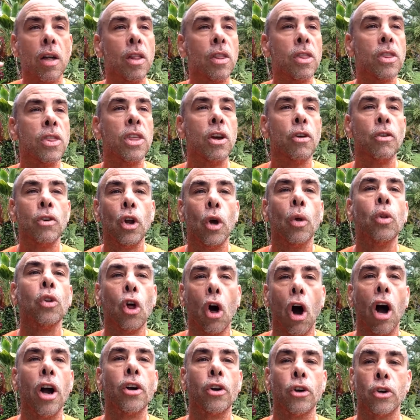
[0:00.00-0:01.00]
they're no
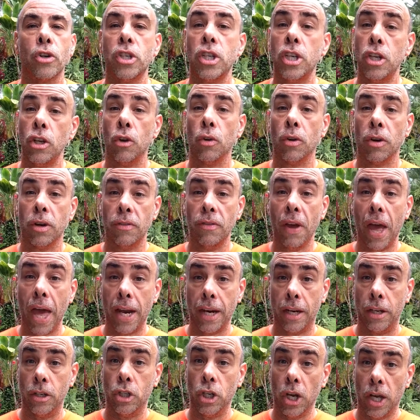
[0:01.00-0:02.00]
longer to your
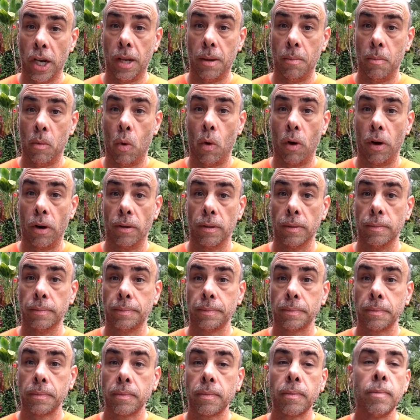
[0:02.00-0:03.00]
advantage anymore.
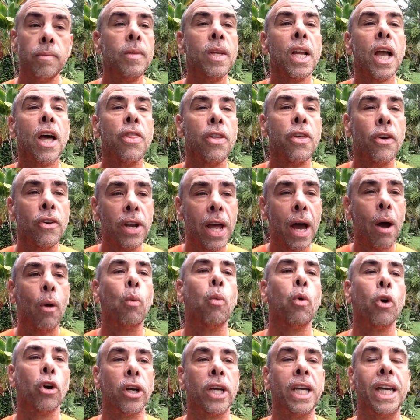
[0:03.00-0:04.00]
They're now
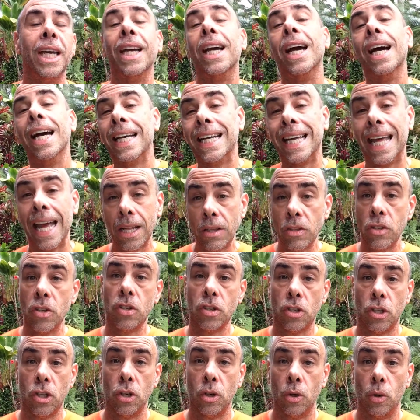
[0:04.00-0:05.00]
working
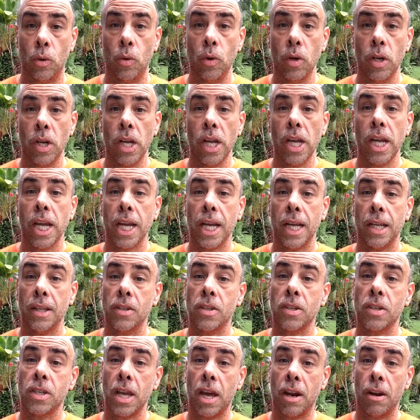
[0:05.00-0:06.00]
against you
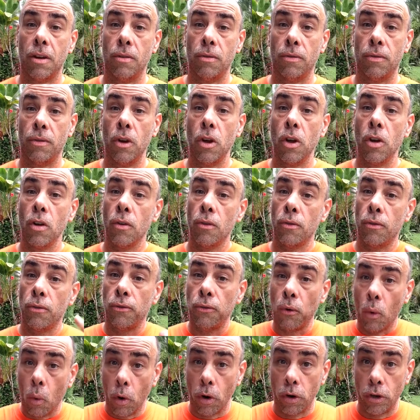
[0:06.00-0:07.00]
instead of
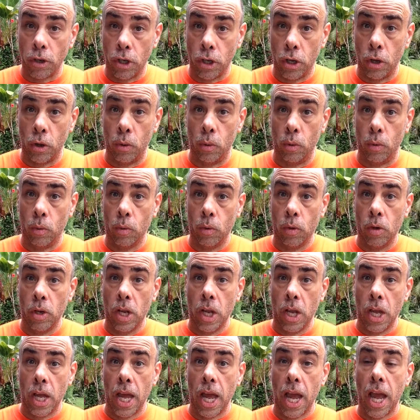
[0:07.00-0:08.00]
for you.
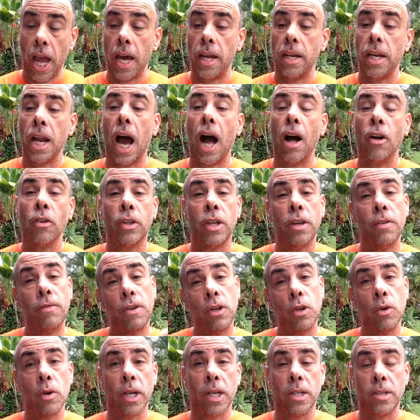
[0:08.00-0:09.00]
And I'll give
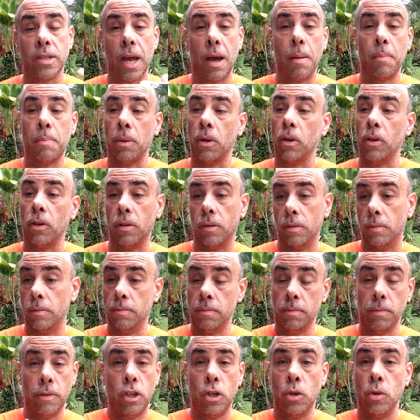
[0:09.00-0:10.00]
you an example
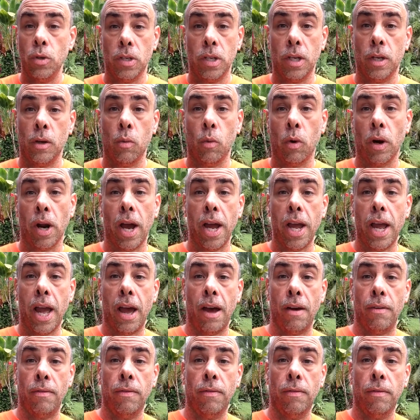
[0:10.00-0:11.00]
using what I have.